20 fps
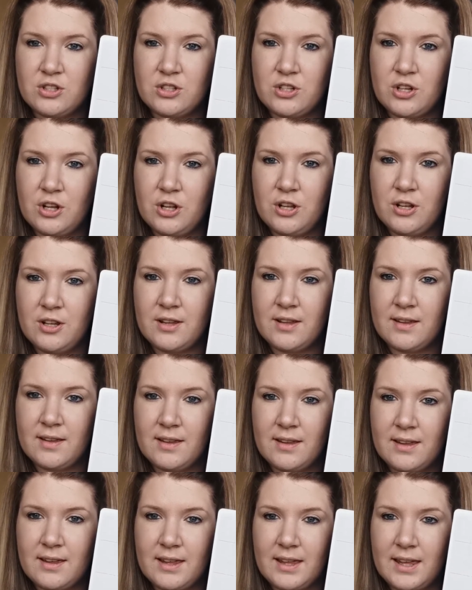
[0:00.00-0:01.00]
D,
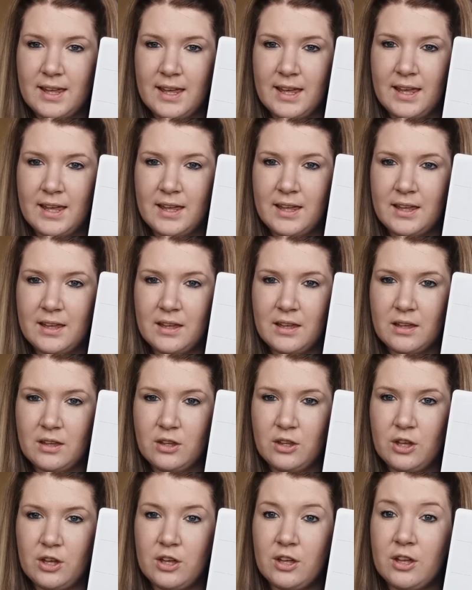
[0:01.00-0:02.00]
I,
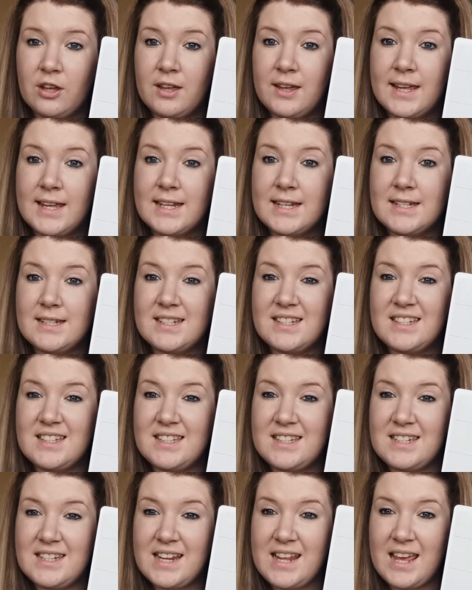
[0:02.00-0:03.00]
G.
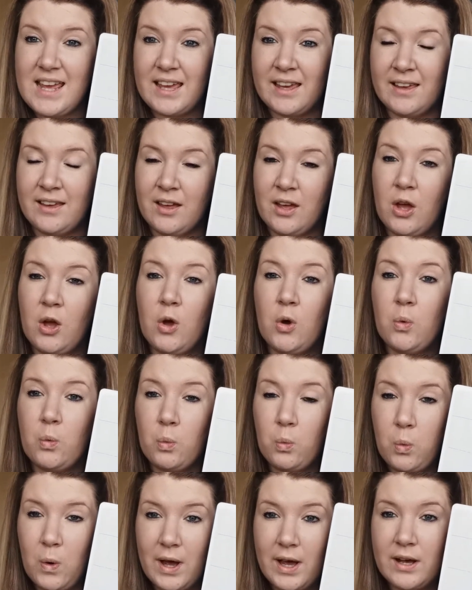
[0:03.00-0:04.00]
Dig.
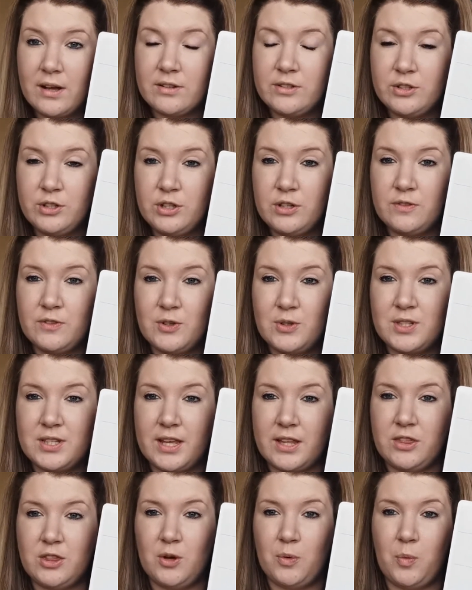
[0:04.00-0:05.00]
Well done if you
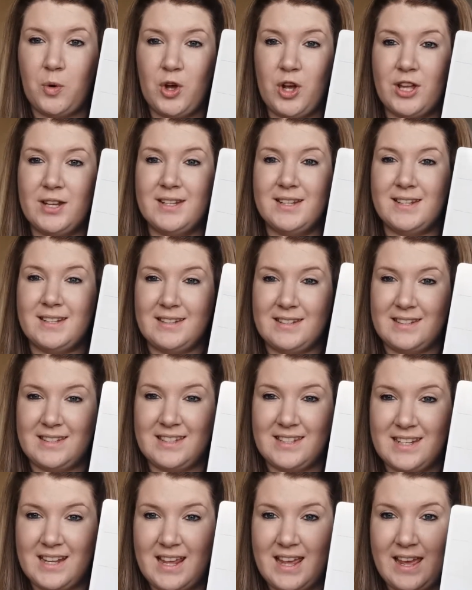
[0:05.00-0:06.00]
said the word
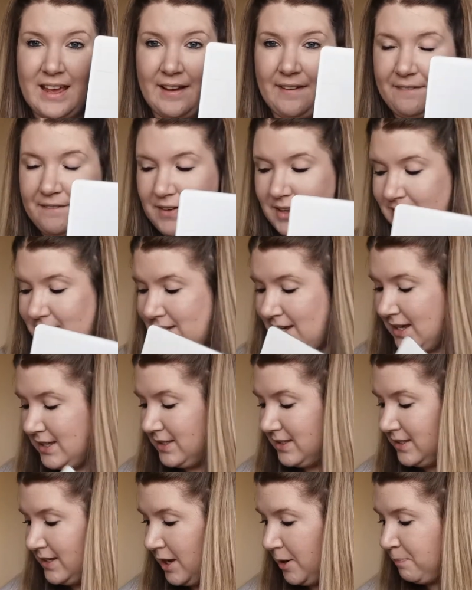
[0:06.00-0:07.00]
dig.
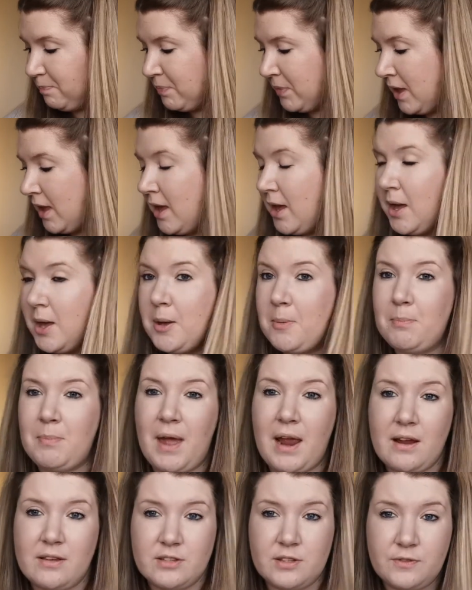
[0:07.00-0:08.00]
Fantastic.
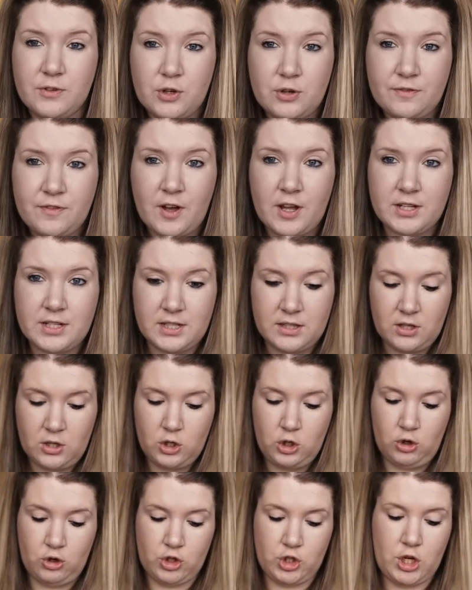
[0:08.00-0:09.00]
Parents, if you're finding that
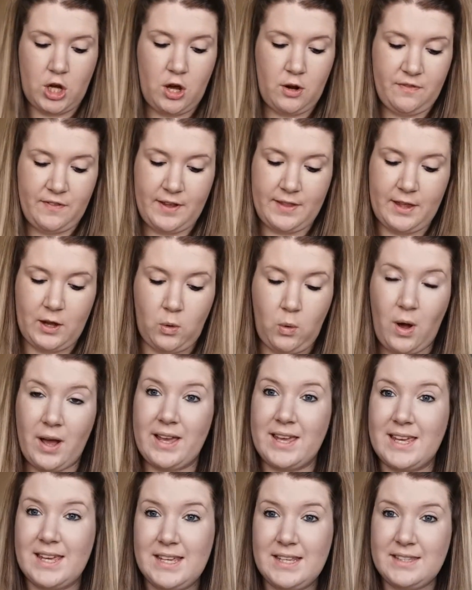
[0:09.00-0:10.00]
your child found that
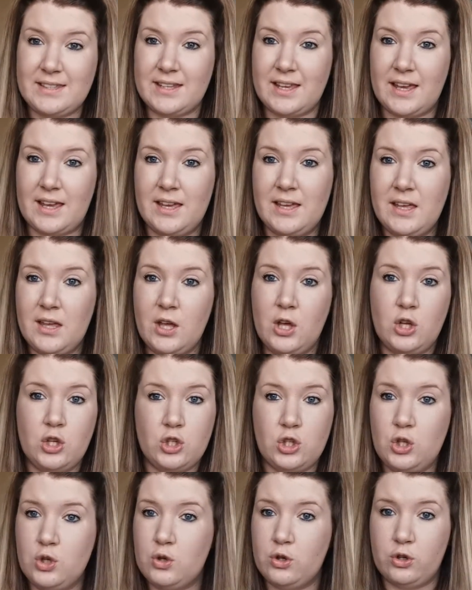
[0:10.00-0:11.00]
quite easy,
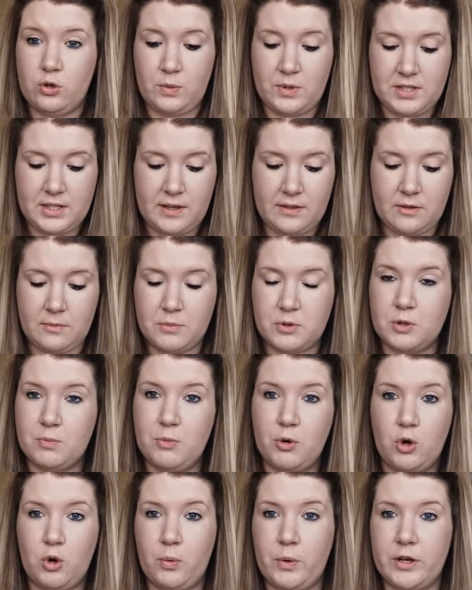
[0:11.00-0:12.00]
you can always give them some
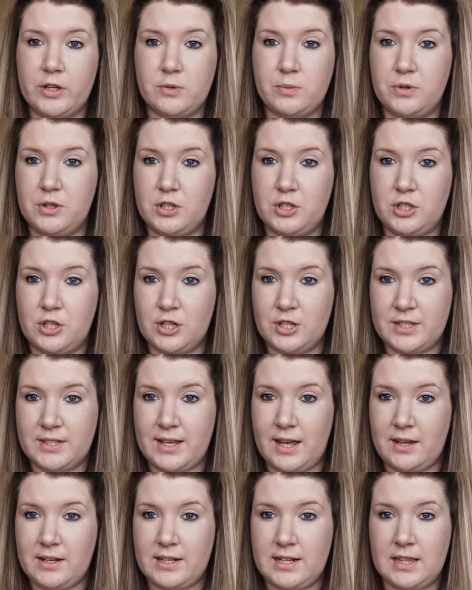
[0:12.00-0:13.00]
more words with the D
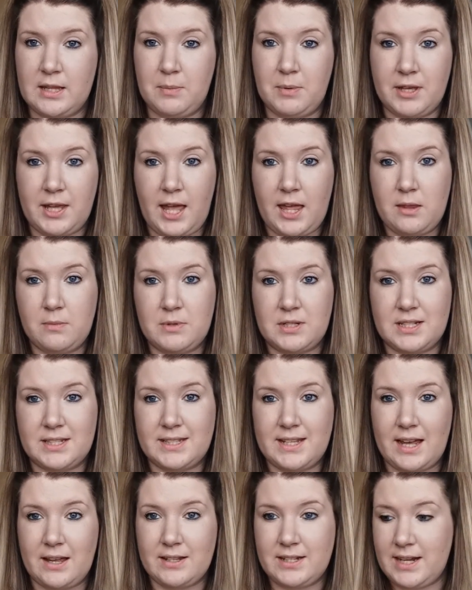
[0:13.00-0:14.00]
sound in them and get them to
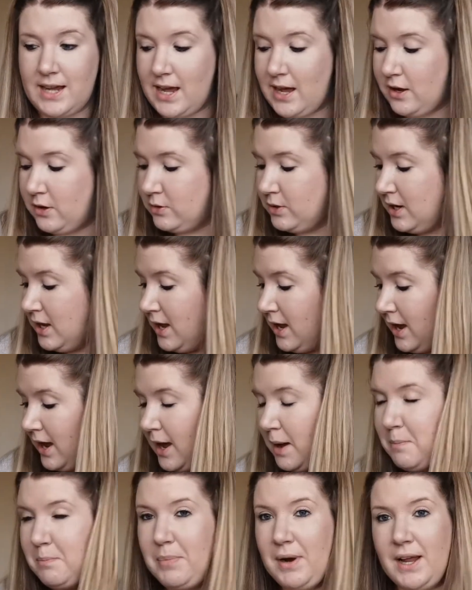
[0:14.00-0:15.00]
sound it out
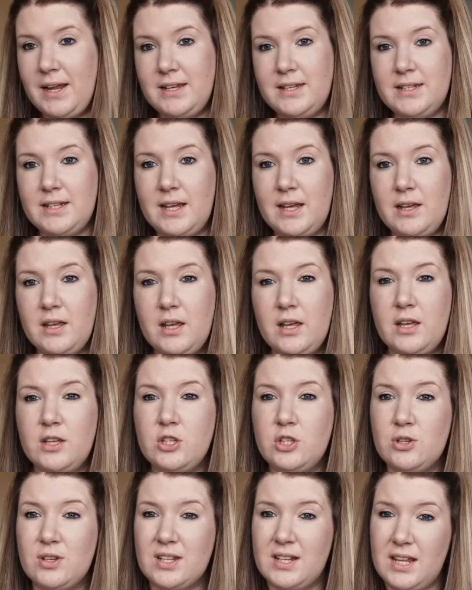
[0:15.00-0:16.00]
and blend it.
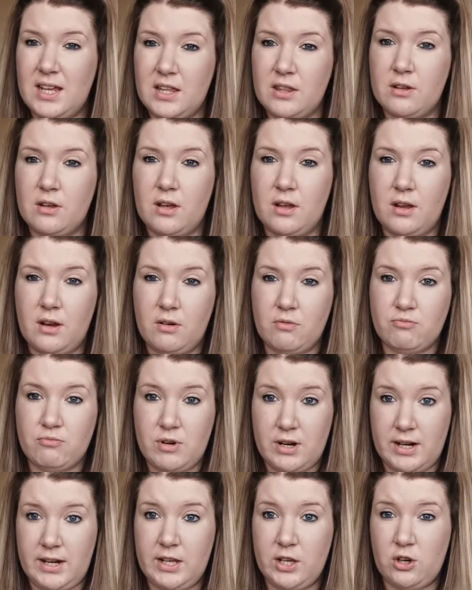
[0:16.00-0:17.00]
You can either
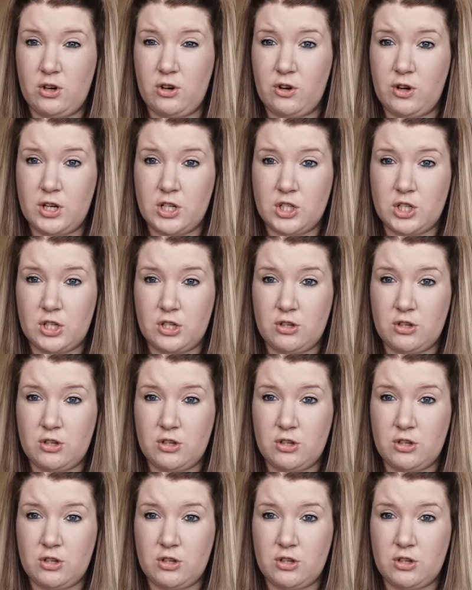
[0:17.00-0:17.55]
really encourage